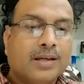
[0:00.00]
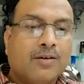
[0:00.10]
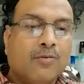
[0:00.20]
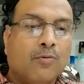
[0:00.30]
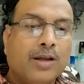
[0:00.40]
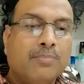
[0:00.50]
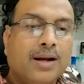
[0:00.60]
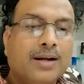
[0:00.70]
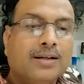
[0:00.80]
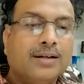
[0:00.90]
Why
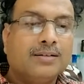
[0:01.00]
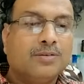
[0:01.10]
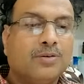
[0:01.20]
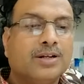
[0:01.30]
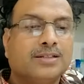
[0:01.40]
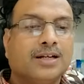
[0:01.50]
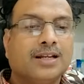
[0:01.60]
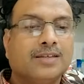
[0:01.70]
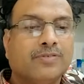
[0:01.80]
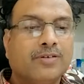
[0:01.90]
blunt end cloning
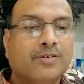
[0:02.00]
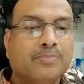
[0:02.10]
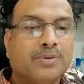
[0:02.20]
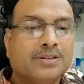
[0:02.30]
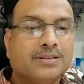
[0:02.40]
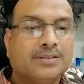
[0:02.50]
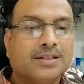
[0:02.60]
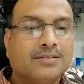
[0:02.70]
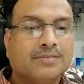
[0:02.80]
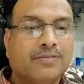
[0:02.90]
generates 50%
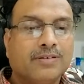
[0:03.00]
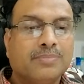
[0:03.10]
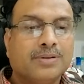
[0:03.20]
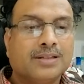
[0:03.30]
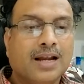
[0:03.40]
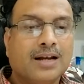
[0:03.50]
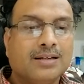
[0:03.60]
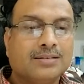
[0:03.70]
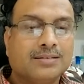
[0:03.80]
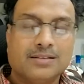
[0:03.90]
sense, 50%
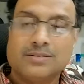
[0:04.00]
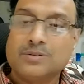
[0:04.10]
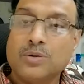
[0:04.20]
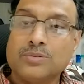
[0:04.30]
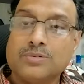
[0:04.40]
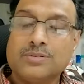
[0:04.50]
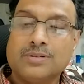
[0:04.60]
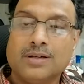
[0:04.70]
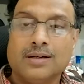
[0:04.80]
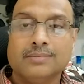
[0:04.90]
antisense clones?
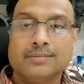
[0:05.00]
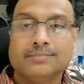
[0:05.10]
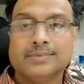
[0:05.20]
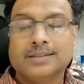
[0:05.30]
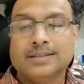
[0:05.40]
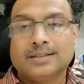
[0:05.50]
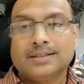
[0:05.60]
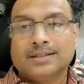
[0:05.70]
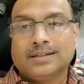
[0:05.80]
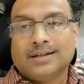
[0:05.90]

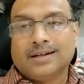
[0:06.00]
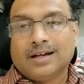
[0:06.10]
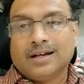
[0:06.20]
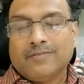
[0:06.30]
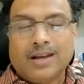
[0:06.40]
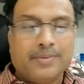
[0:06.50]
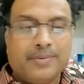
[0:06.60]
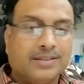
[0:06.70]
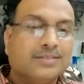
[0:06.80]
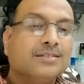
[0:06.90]
Well, I mean,
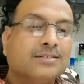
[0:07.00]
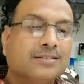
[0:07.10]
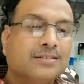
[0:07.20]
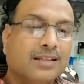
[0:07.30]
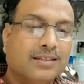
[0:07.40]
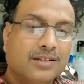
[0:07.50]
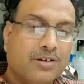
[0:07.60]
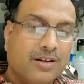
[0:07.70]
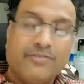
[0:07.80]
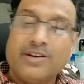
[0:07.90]
this is, I think you
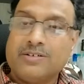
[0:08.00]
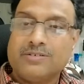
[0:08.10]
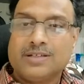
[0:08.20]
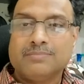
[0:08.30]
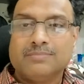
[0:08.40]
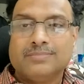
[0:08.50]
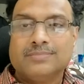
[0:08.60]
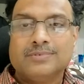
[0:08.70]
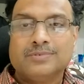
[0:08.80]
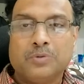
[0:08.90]
are referring to some
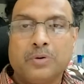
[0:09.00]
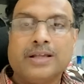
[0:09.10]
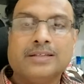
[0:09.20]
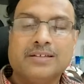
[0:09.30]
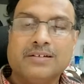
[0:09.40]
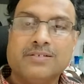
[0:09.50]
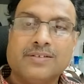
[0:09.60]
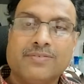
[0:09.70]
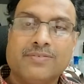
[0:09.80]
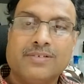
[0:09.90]
coding
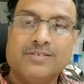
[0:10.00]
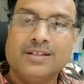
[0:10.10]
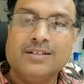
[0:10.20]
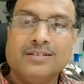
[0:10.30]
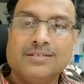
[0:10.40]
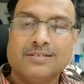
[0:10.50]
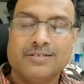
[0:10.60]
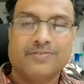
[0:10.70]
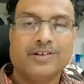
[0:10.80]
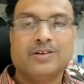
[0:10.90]
sequence of the gene. So
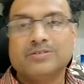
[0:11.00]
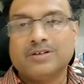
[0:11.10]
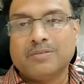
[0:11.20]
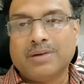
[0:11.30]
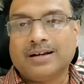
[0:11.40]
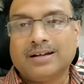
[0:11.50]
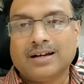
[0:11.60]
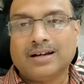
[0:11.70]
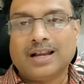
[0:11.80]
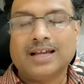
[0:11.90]
if when you do a blunt end
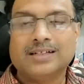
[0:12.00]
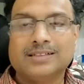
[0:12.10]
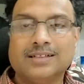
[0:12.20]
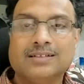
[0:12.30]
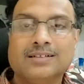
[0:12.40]
ligation,